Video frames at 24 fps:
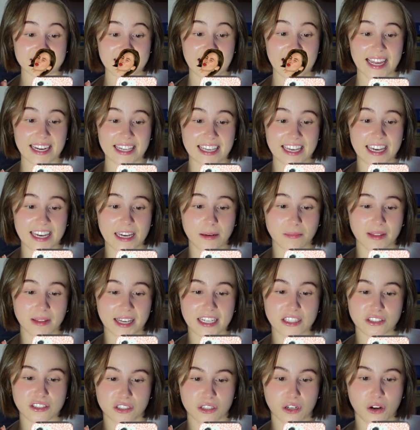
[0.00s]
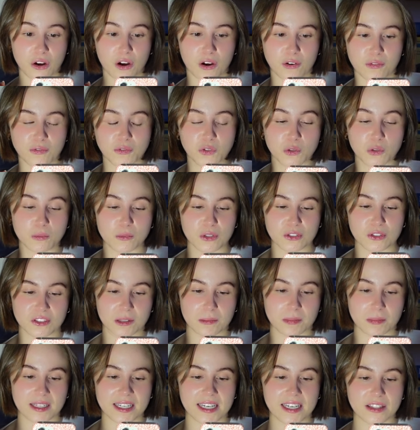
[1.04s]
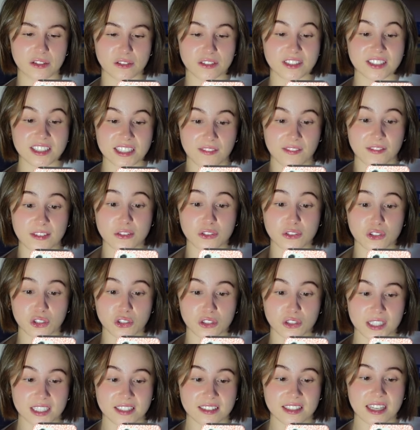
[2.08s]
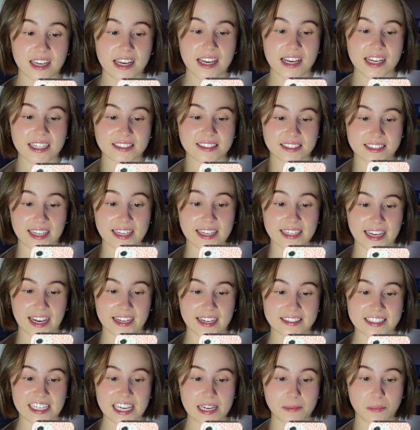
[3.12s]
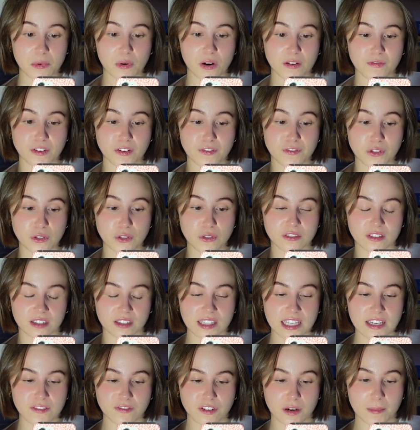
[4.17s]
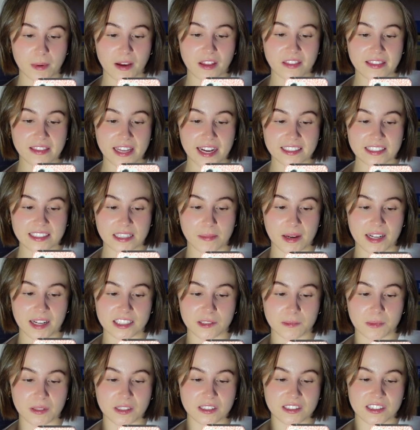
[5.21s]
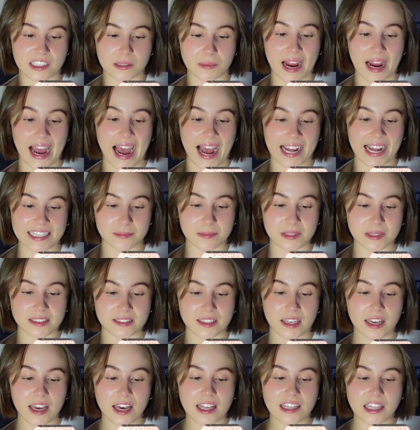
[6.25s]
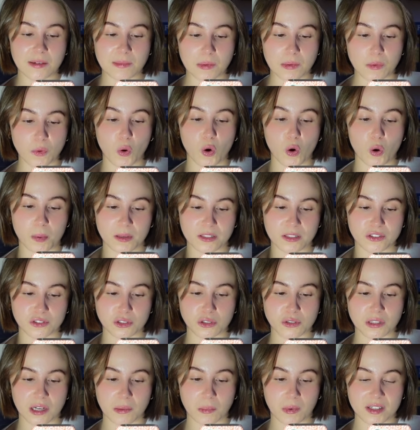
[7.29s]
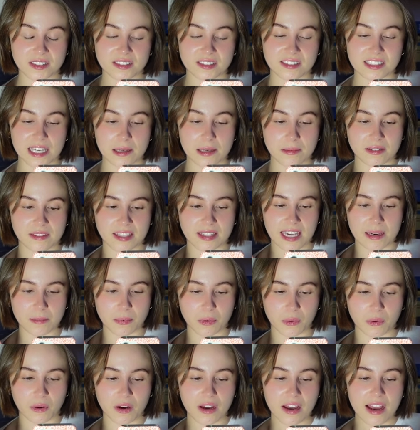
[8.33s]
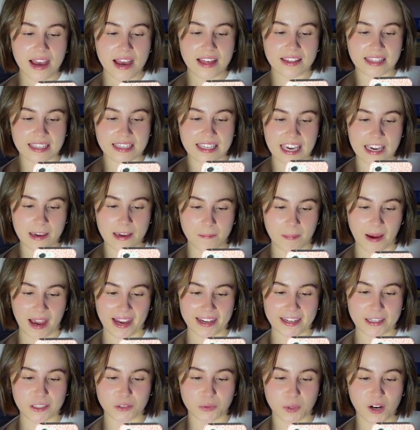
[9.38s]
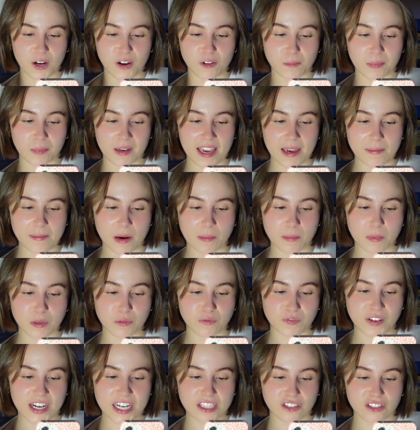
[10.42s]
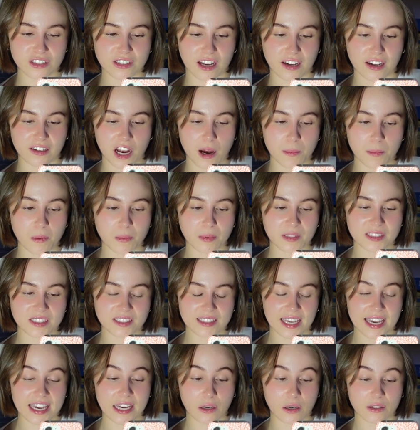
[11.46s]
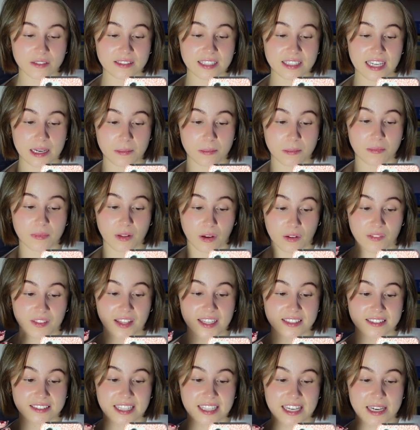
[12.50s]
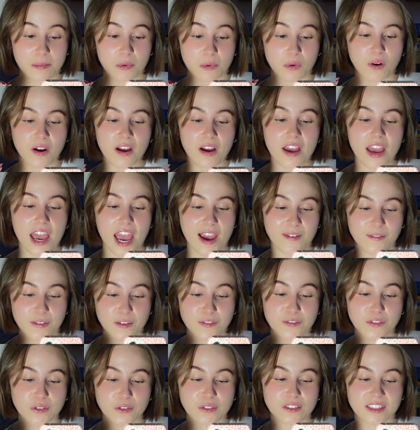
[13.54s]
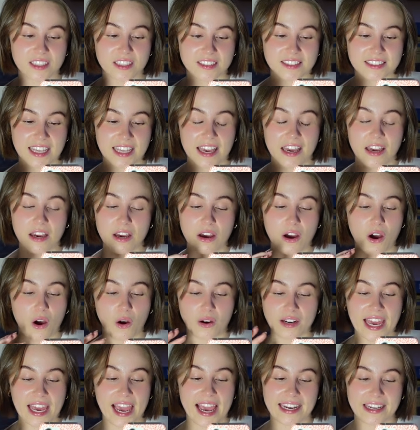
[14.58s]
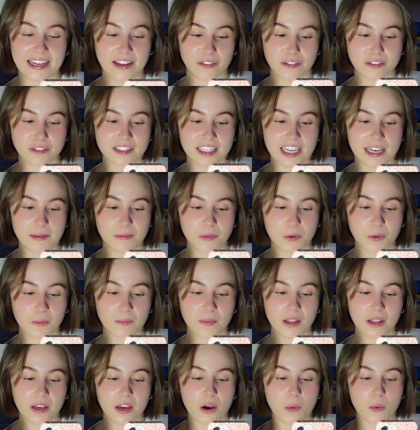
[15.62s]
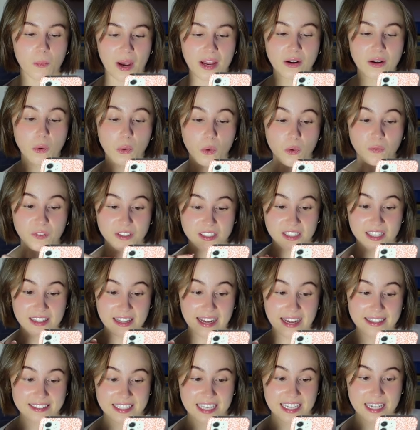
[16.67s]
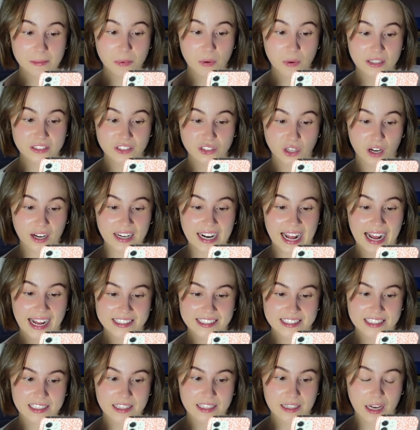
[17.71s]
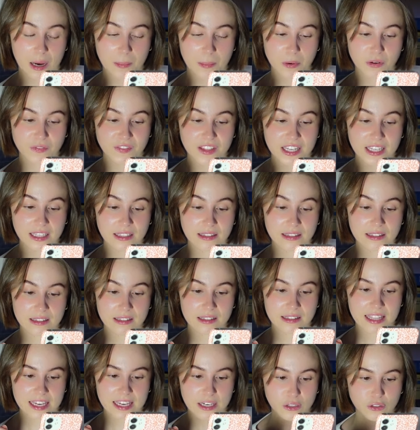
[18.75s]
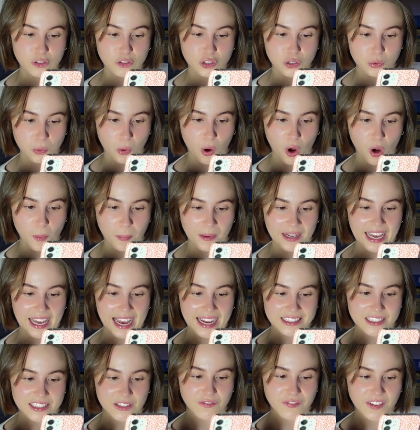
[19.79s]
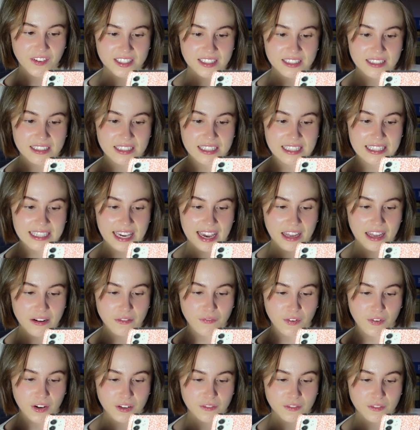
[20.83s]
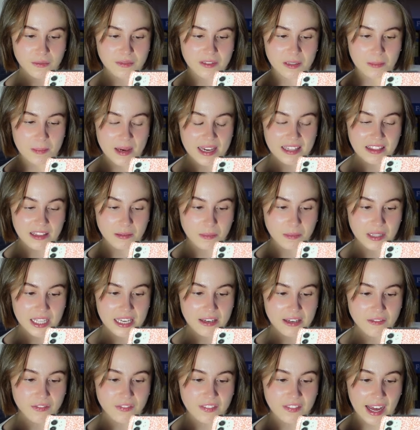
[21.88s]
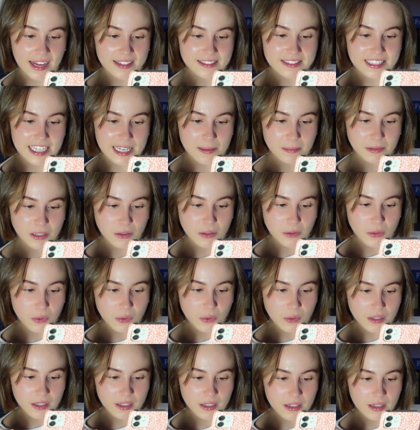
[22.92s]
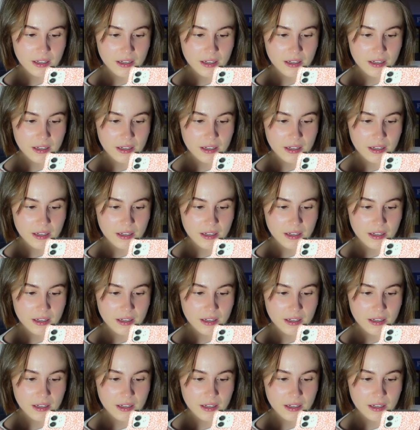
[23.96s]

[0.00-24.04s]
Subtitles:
NEM, lights are off, no music playing, there's 7 tourists sitting at a table and refused to leave for about 30 minutes because they were adamant that we were open soon and wanted to keep the table. They came back at 12 p.m. and were raging that a couple were sitting on this table and refused to sit on any other table. Went over to that table and started asking the couple if they could swap, and I had to physically get in front of them to make them leave that table alone,